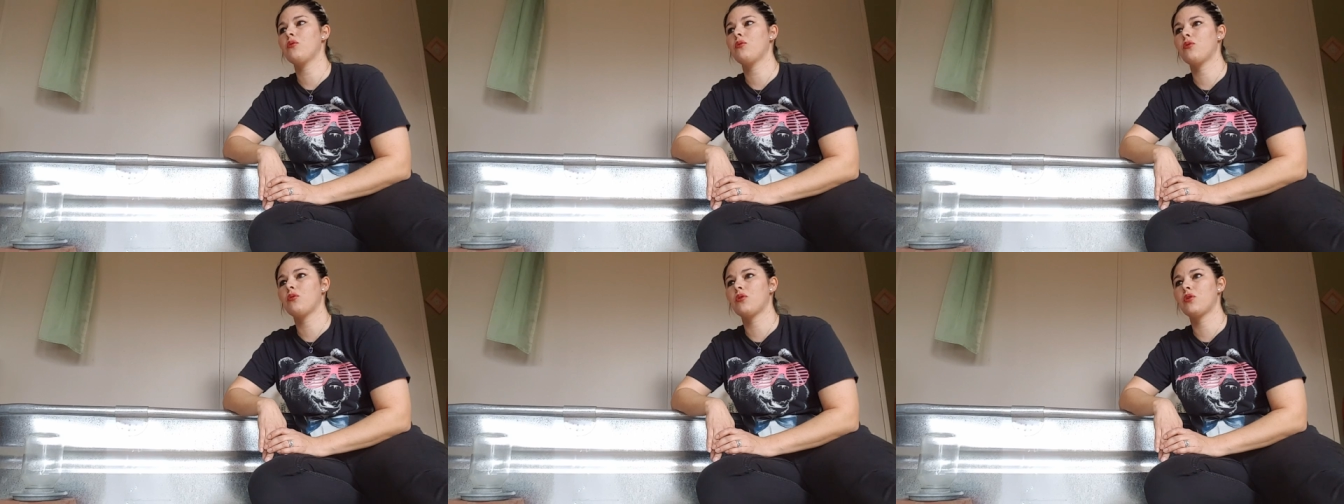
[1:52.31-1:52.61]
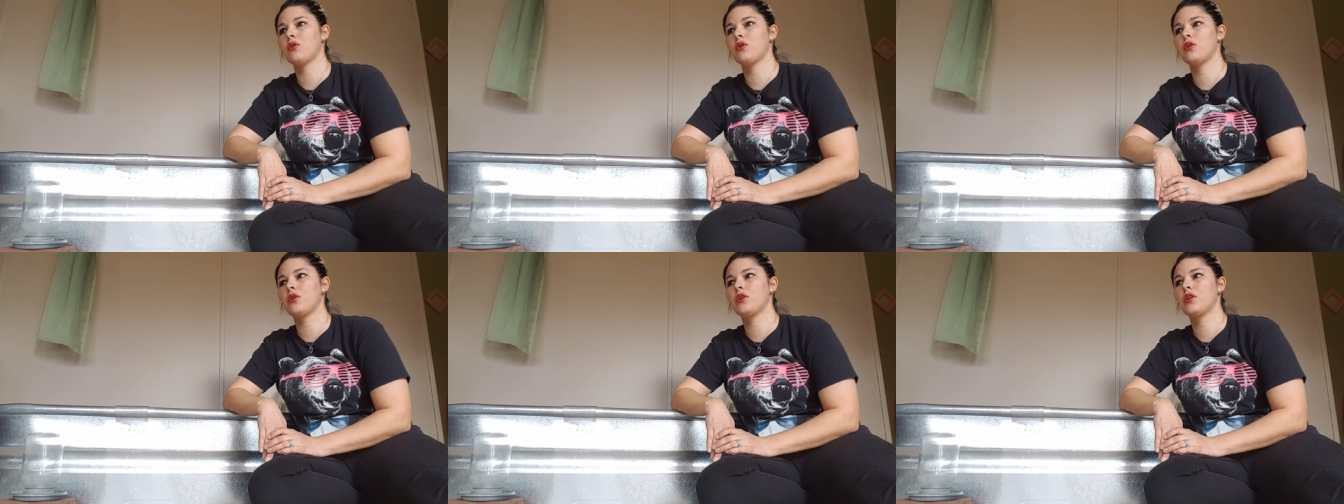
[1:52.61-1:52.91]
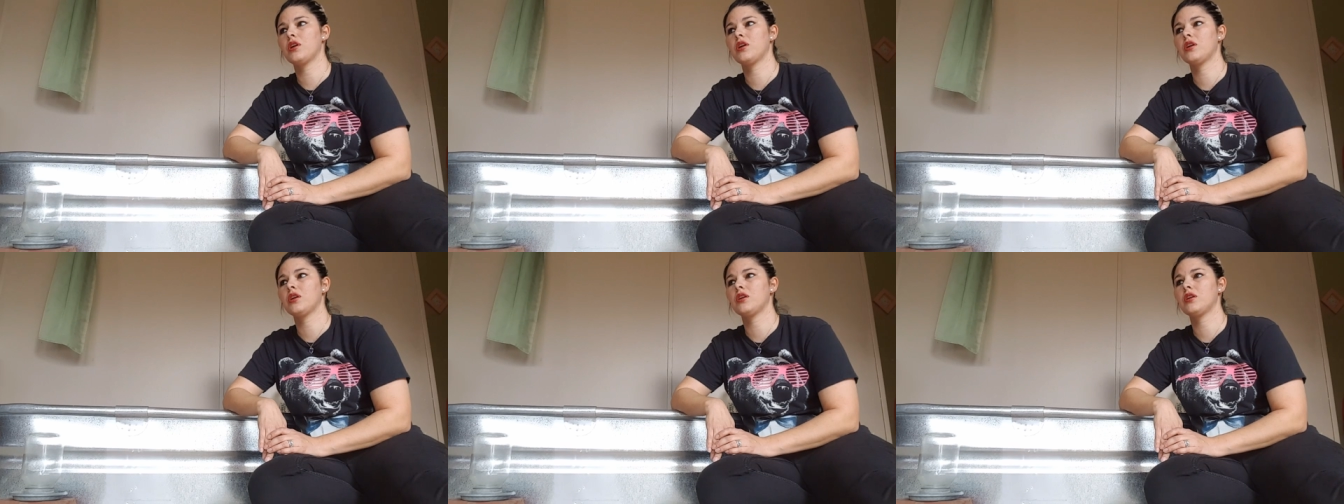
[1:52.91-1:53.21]

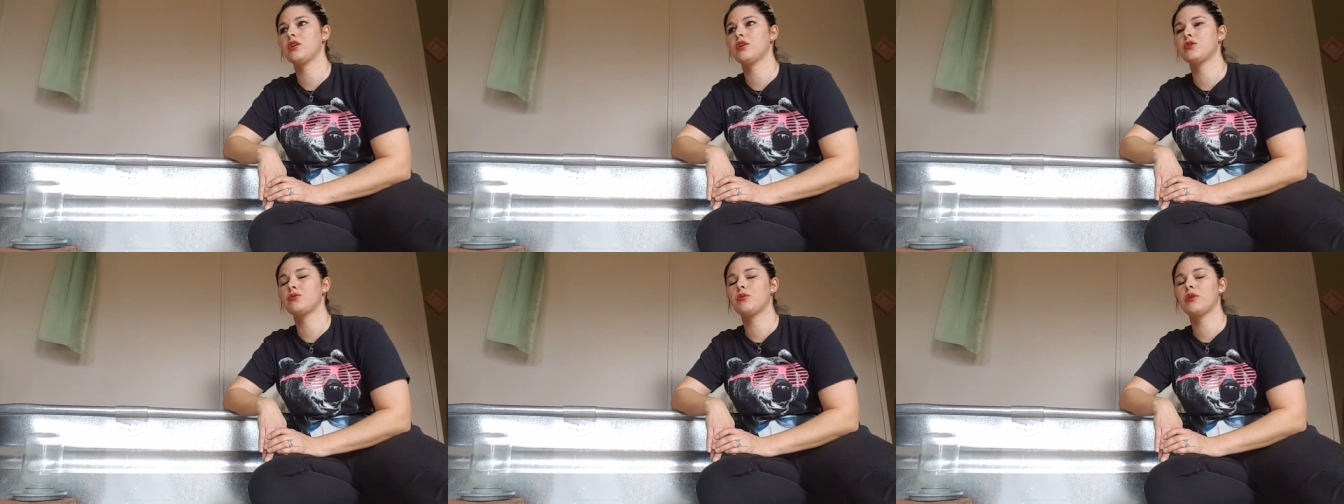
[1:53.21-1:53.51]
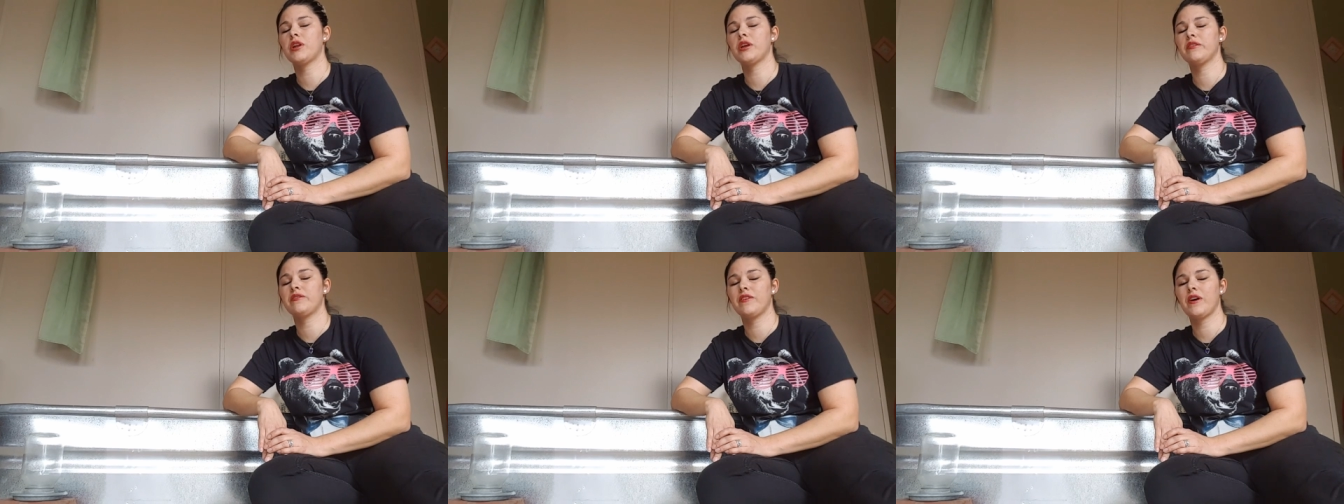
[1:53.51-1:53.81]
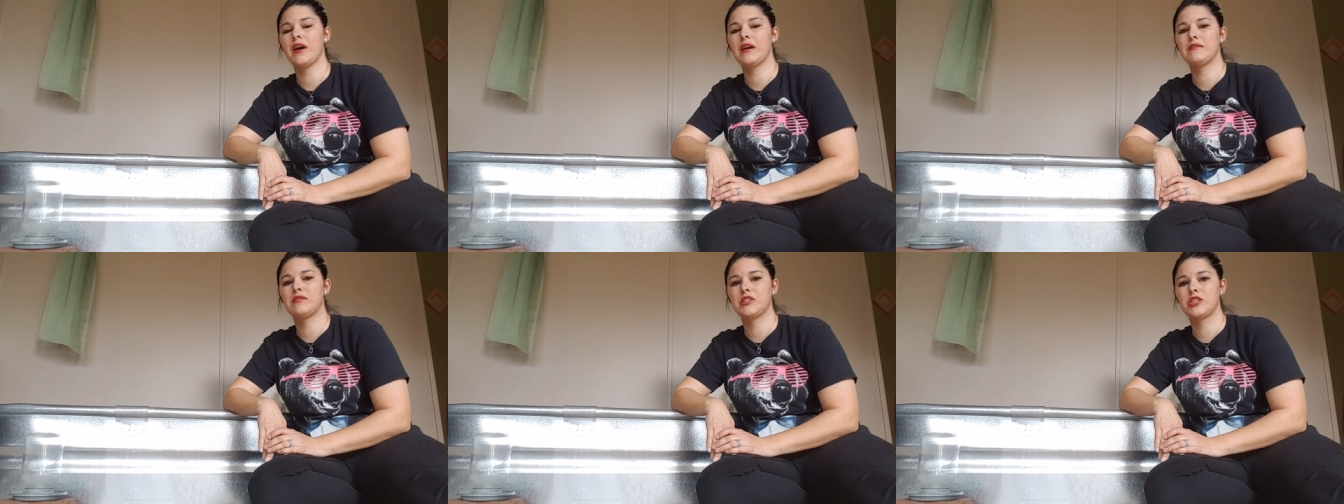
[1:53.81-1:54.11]
ordered
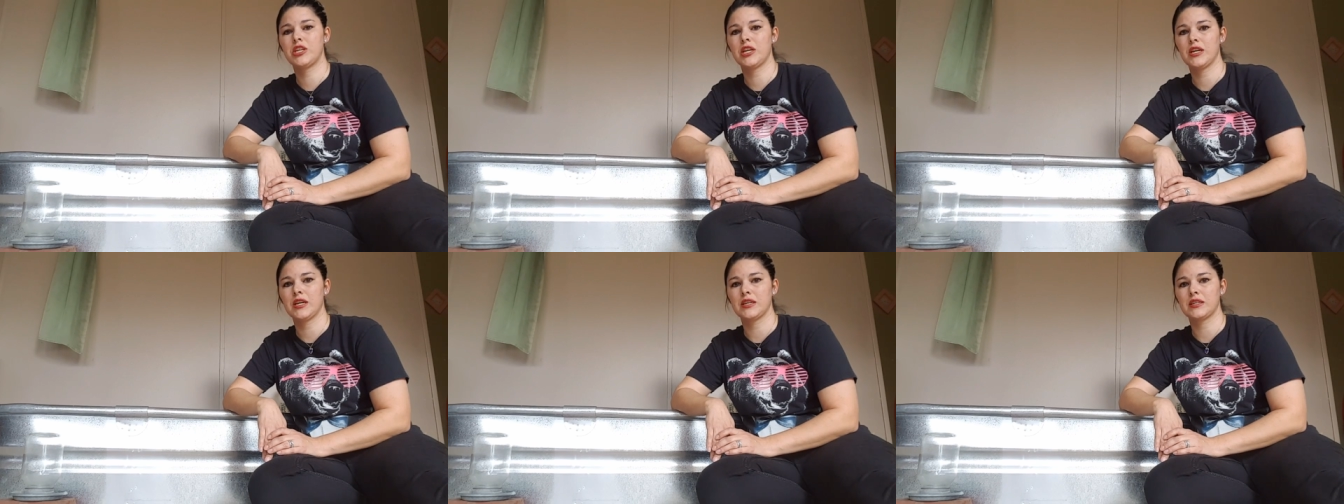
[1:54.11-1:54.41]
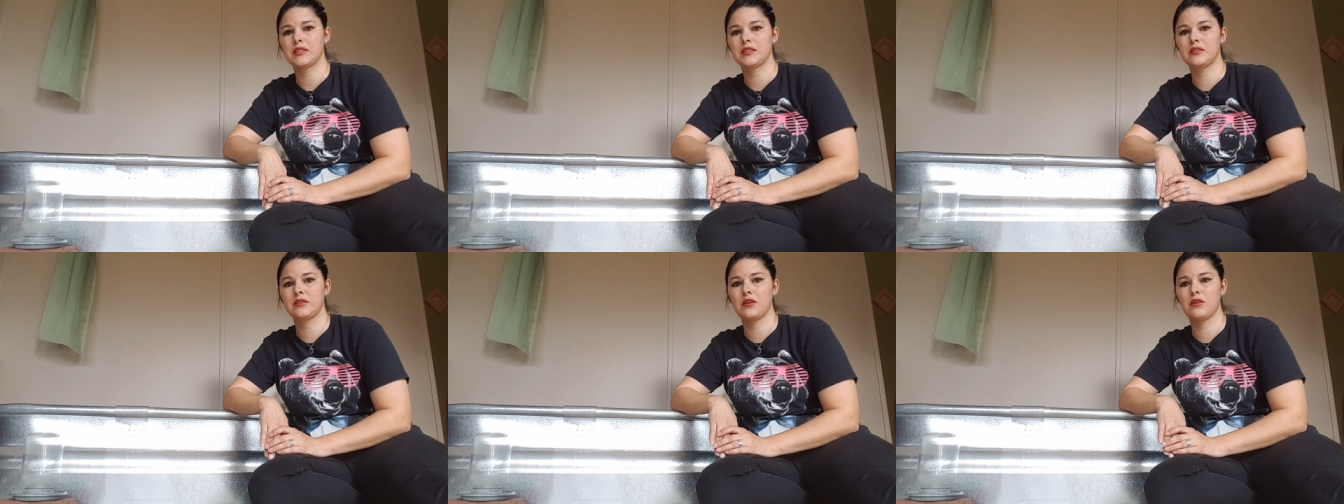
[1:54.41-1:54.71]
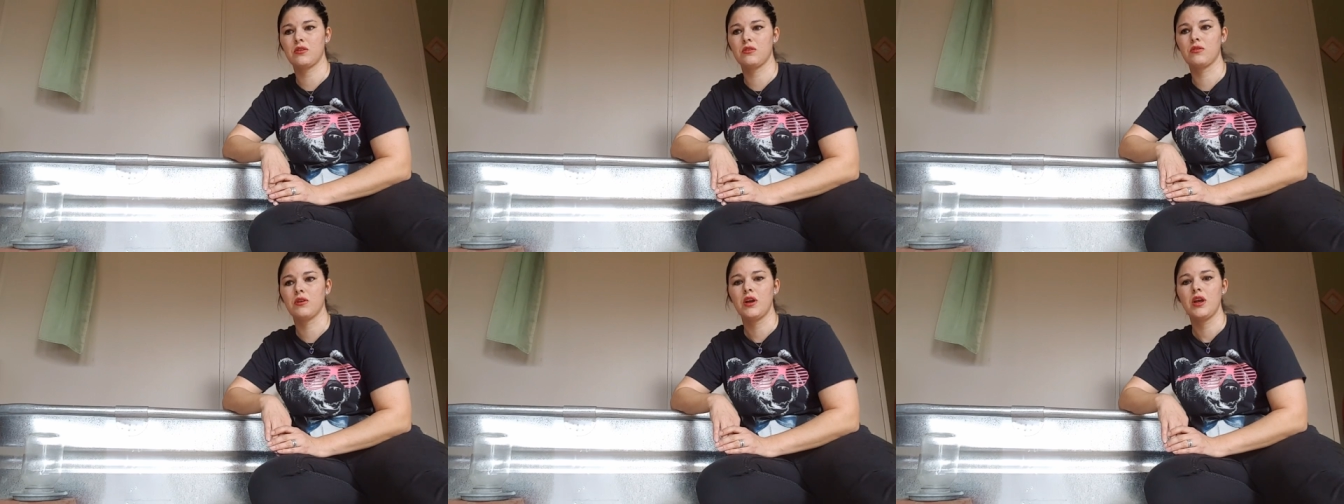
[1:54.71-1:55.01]
25 chicks,
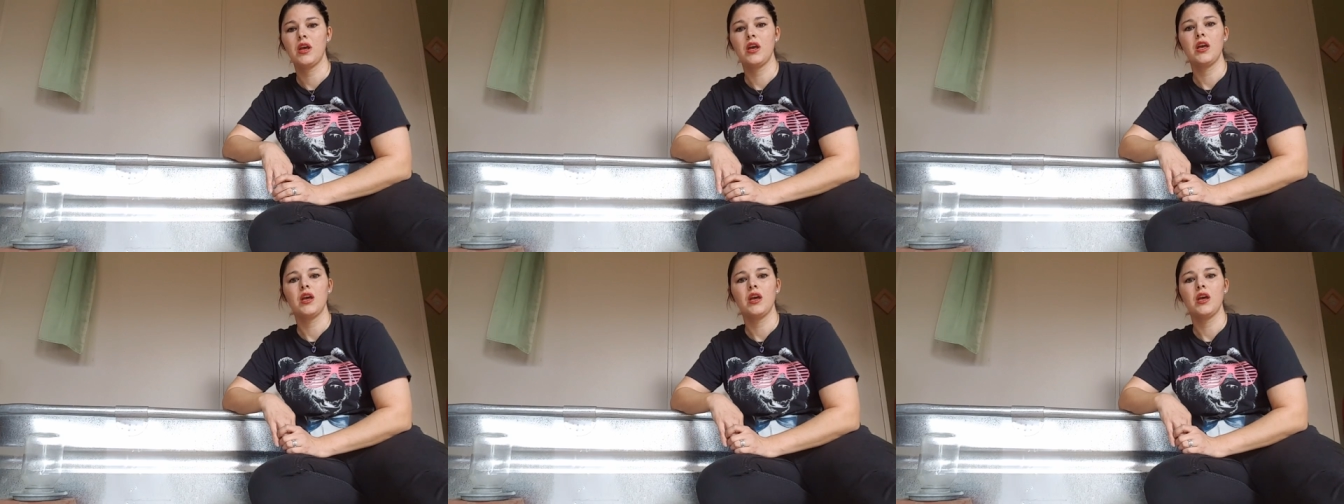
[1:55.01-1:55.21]
so